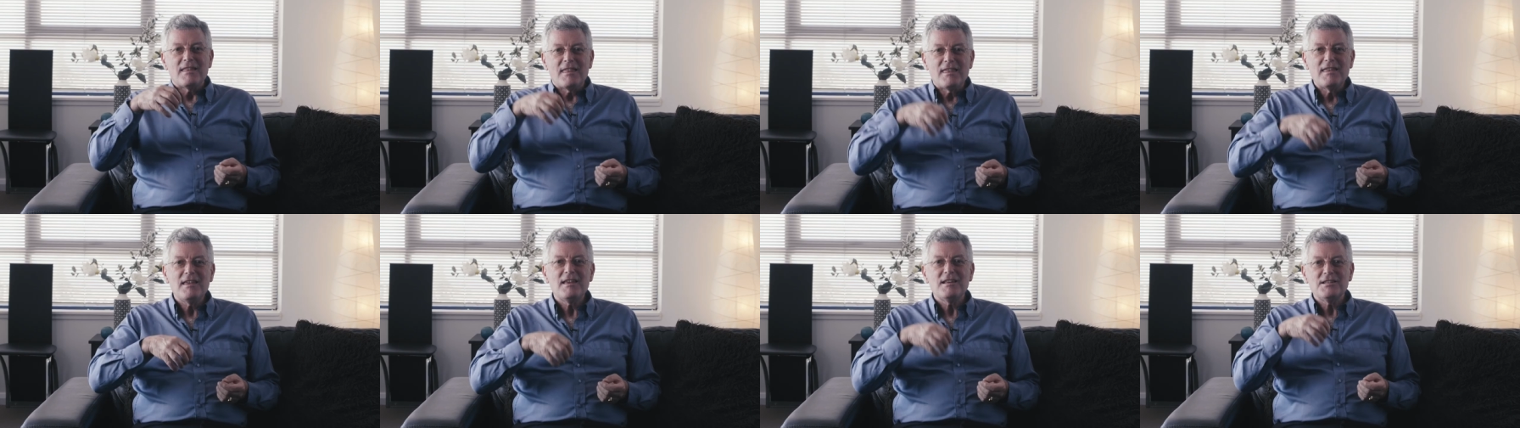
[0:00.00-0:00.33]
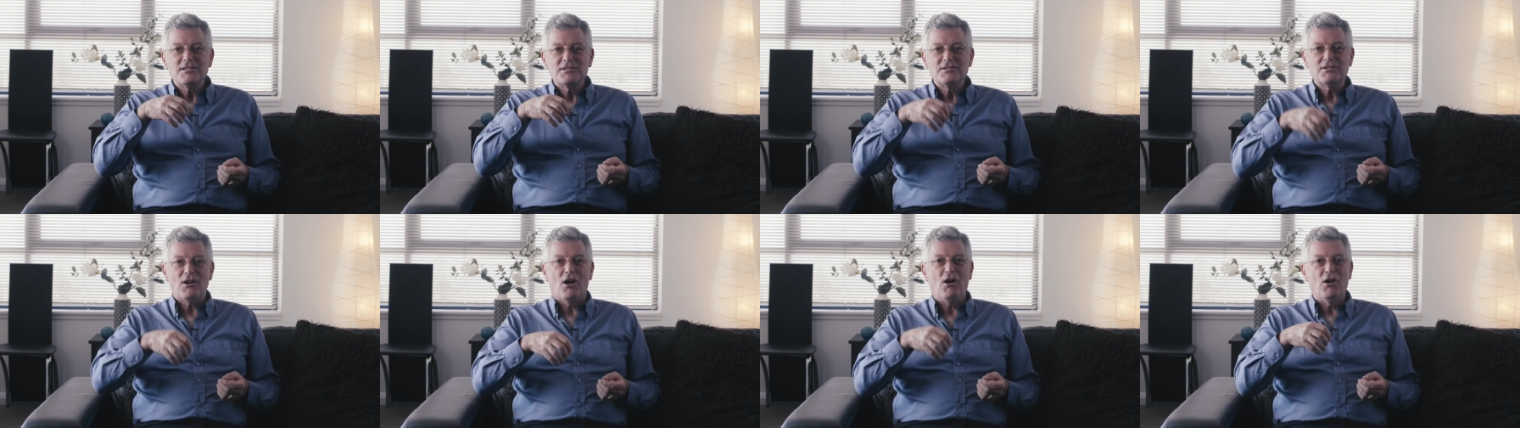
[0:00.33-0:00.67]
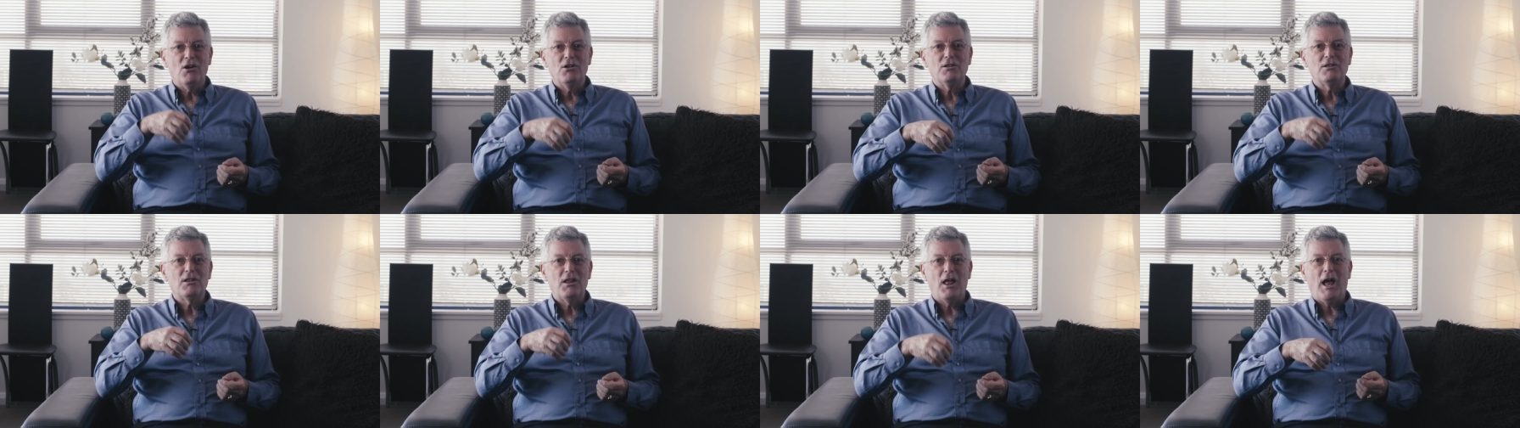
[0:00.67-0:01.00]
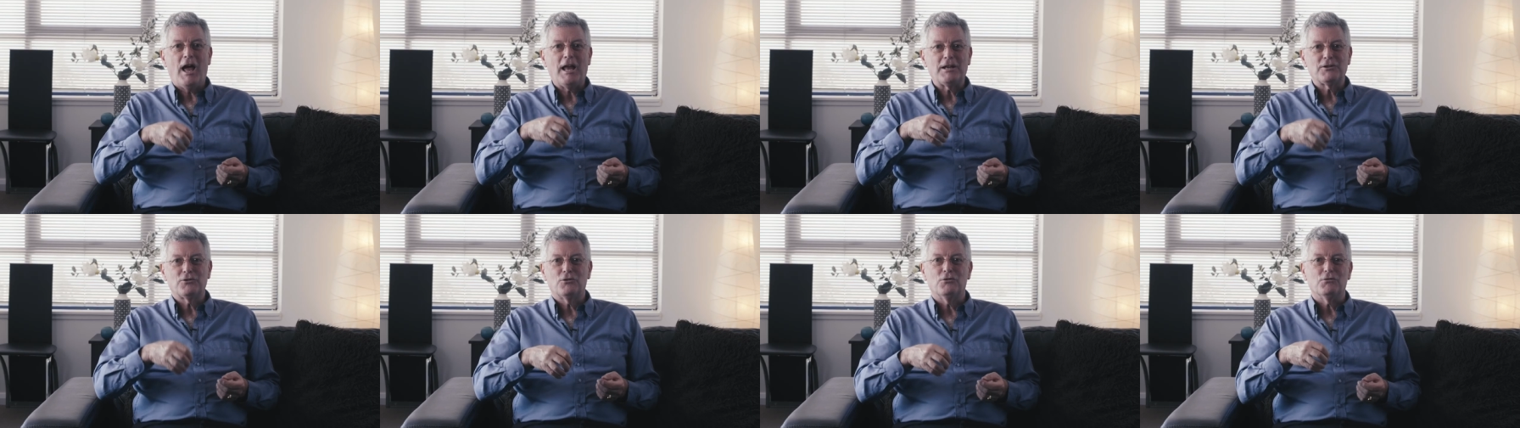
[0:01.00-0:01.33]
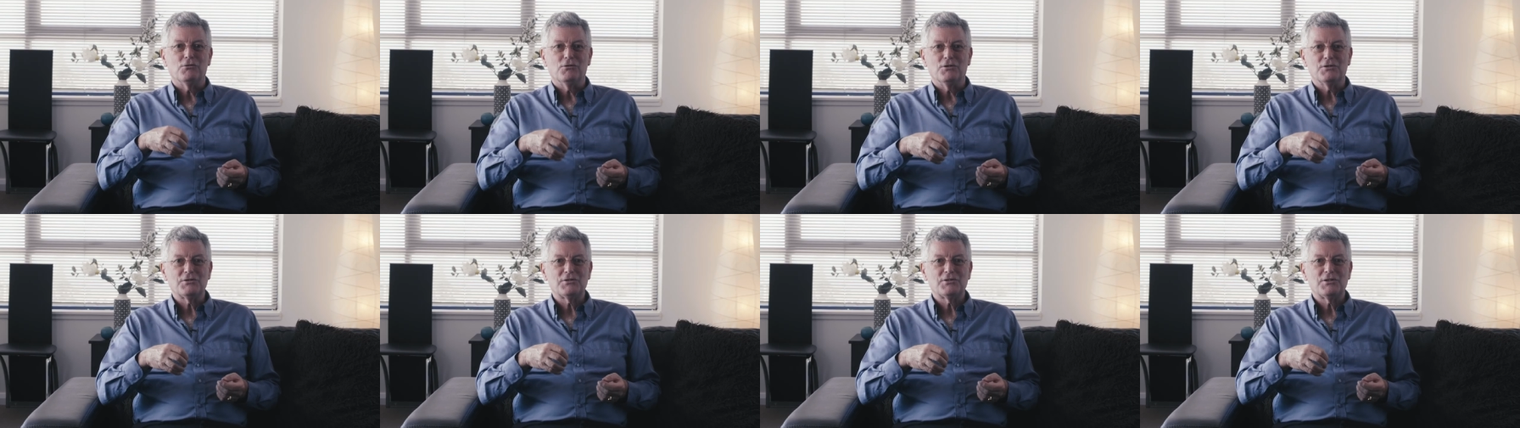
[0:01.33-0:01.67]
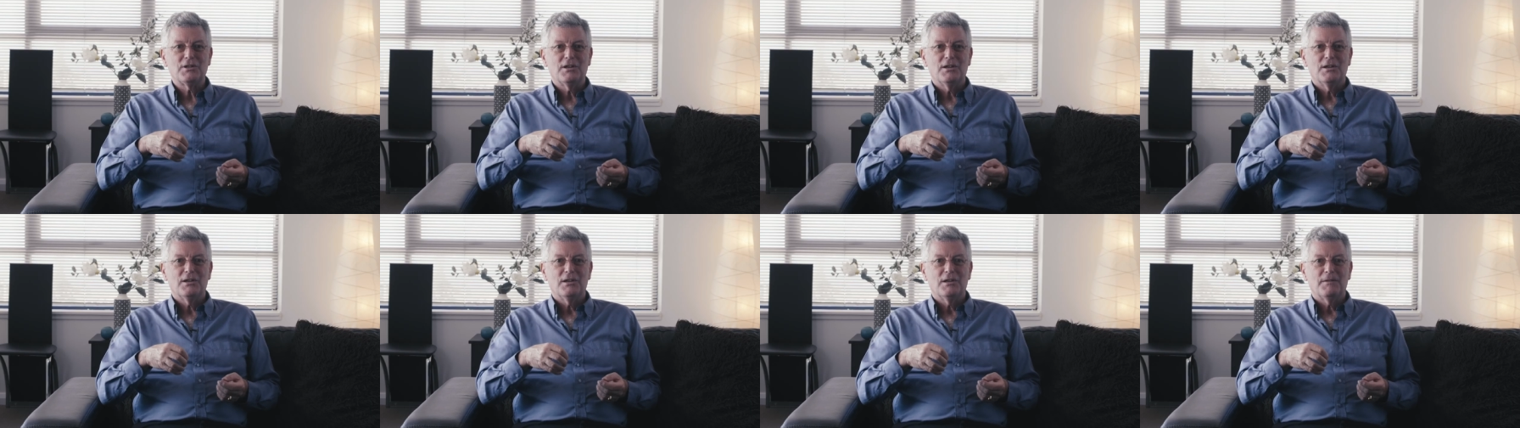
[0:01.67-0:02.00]
this online course,
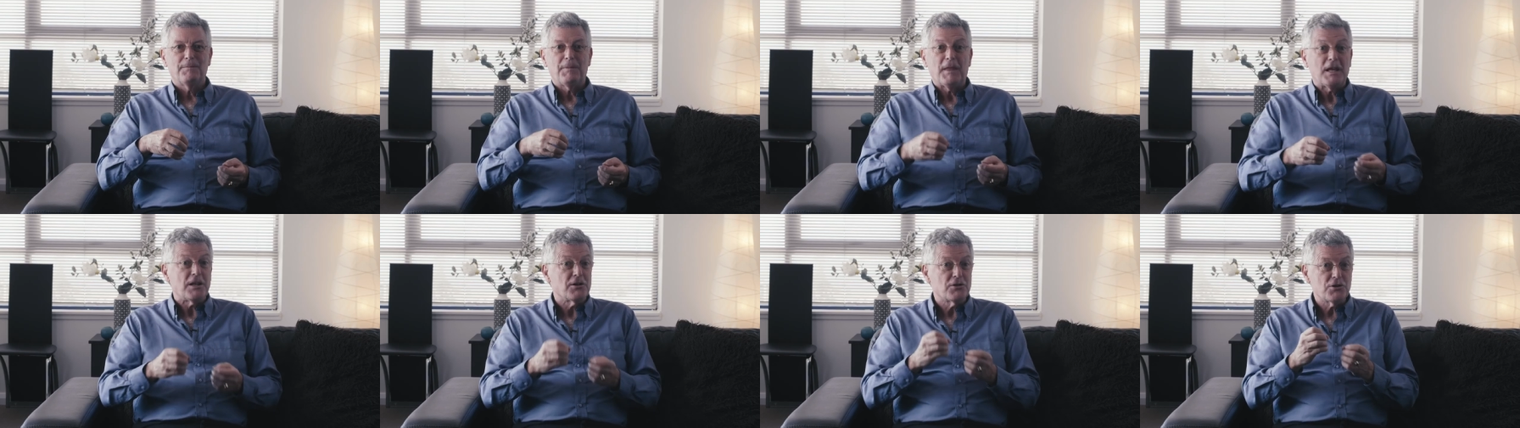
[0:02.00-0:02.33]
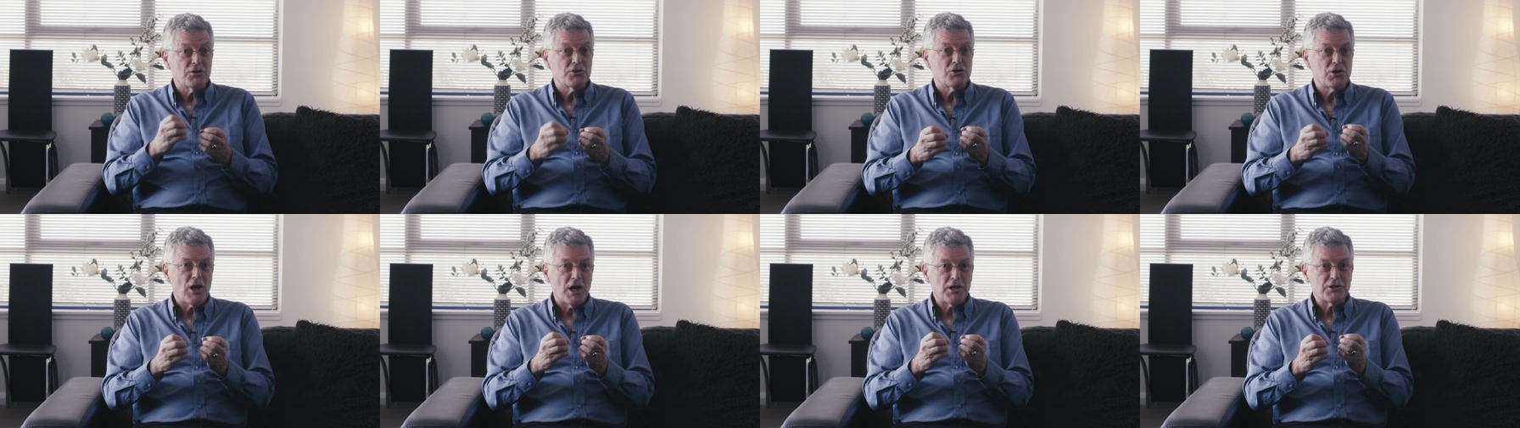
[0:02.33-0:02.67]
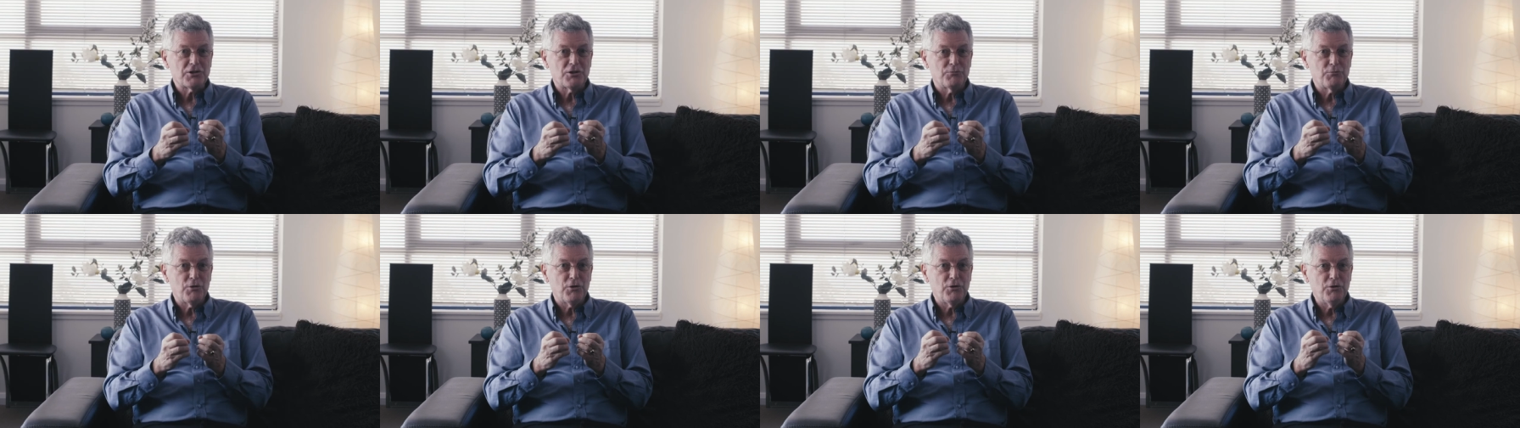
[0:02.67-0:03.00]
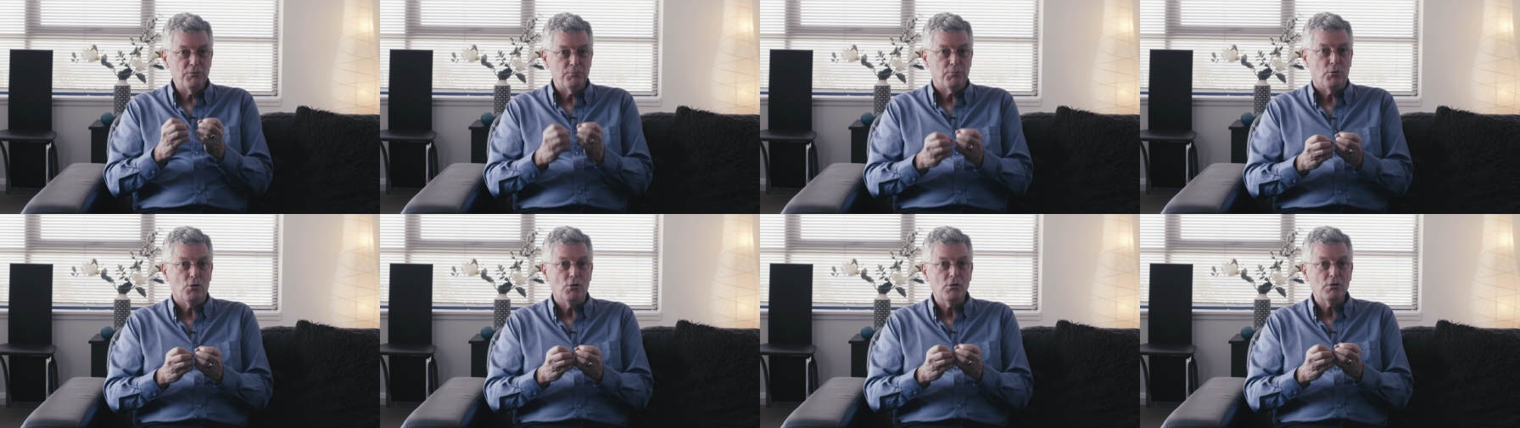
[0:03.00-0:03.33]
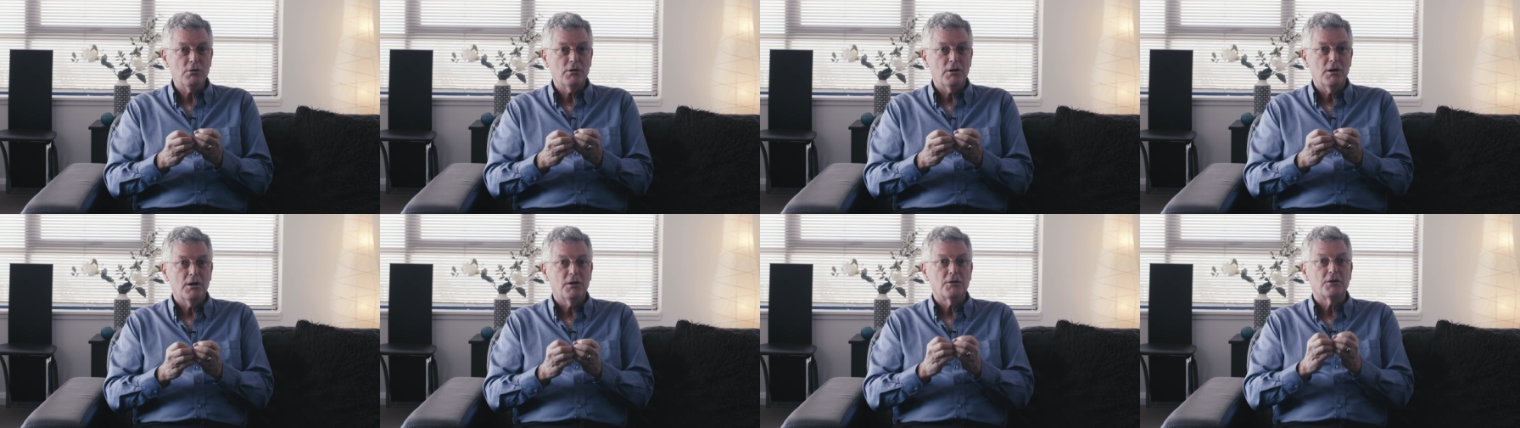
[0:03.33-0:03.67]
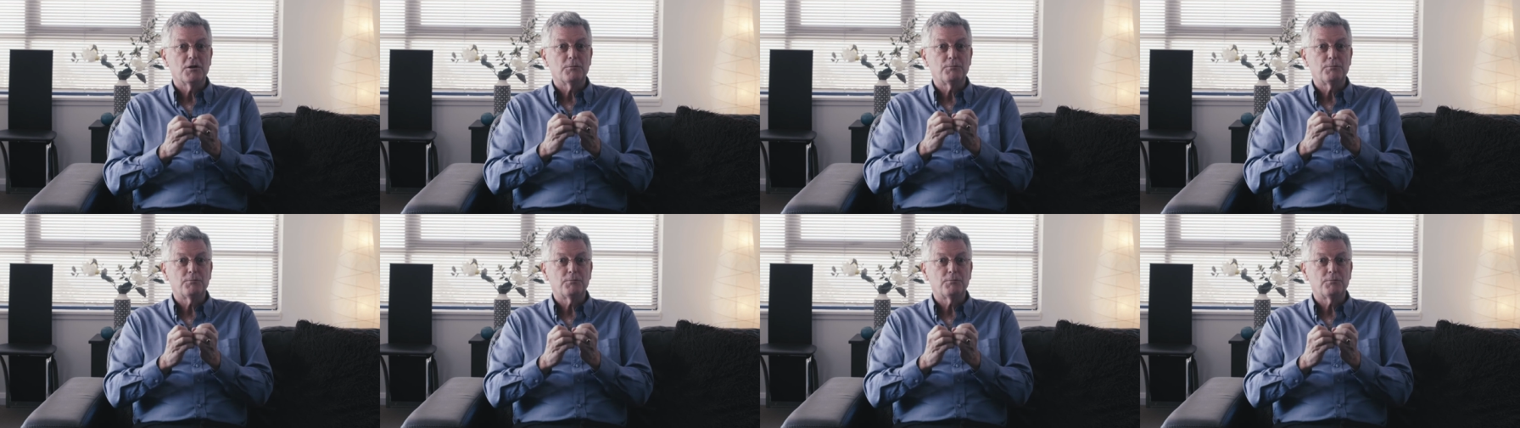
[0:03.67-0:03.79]
in conjunction with the book,